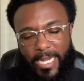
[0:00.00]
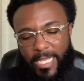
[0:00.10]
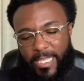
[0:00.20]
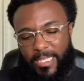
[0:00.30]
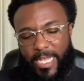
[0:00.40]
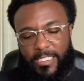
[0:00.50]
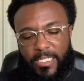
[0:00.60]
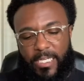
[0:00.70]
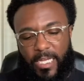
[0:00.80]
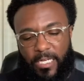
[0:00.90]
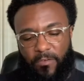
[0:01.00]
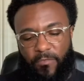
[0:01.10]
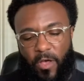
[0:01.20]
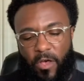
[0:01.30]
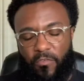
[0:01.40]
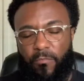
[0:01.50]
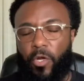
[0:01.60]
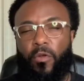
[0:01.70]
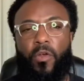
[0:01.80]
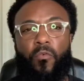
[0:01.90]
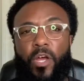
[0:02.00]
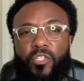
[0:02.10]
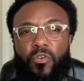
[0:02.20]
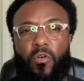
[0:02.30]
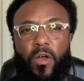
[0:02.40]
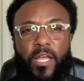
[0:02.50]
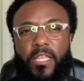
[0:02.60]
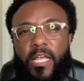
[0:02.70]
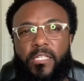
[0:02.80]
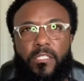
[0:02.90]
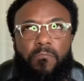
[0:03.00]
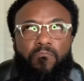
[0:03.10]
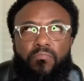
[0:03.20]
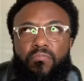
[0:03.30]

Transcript: and I think that's indicative of Mercury retrograde that is